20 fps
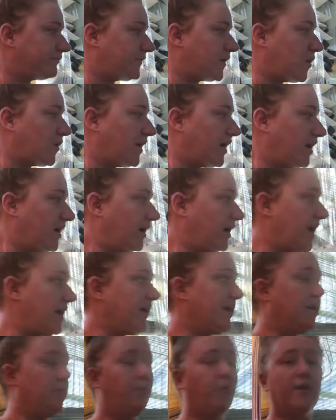no kidding, I
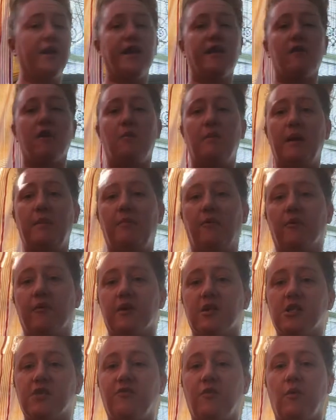keep one here on my
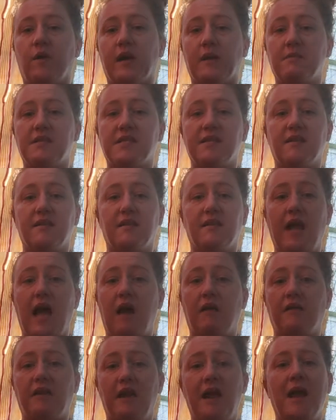porch for when I'm sitting
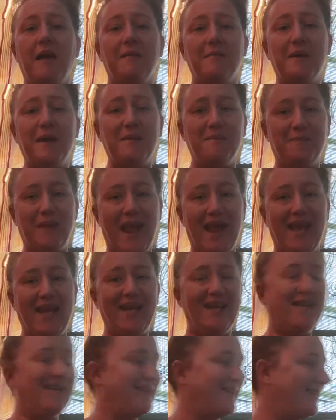down and I'm in
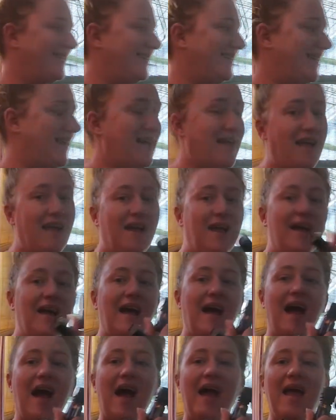pain.
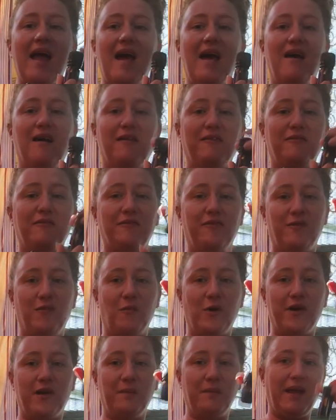I have
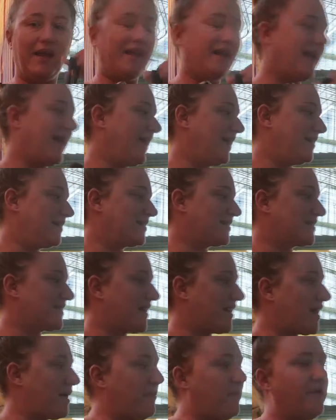one in my case
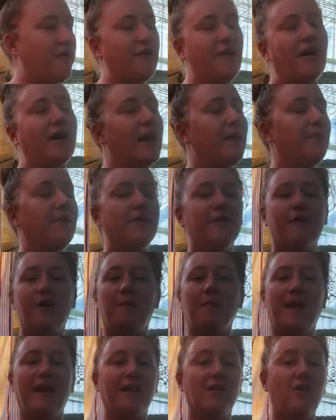that I put on. I put it
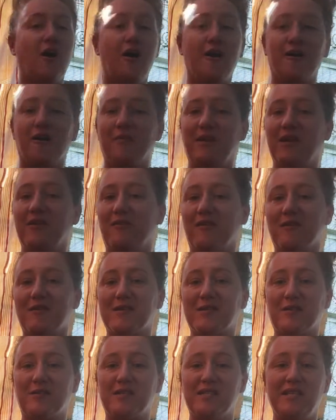on my daughter. My
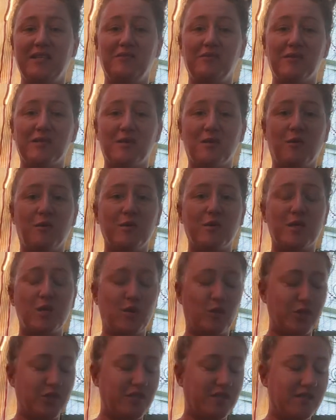daughter's 13 years old,
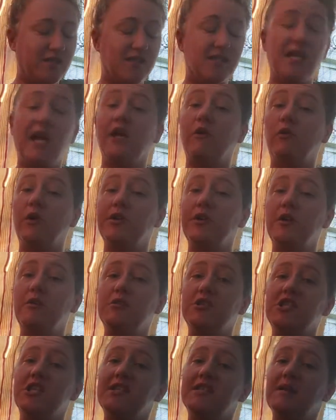so when she does Taekwondo
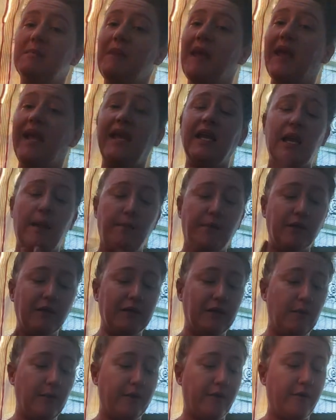and she's in pain, I put a
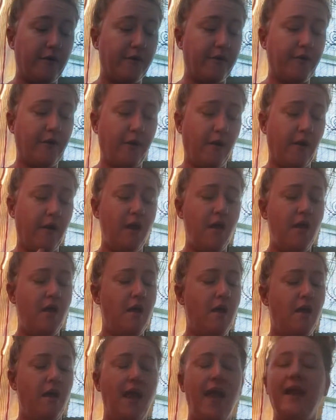little bit on her.
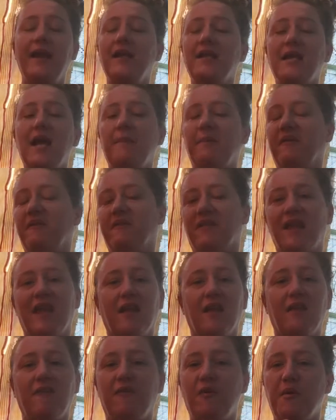Any type of
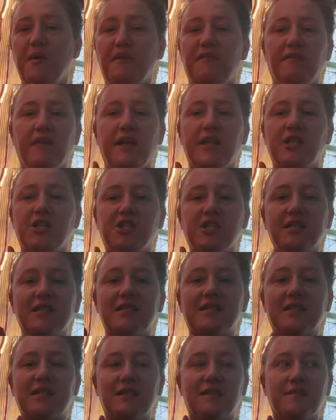thing. If you have, it's
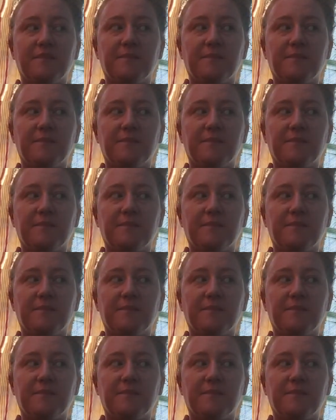just,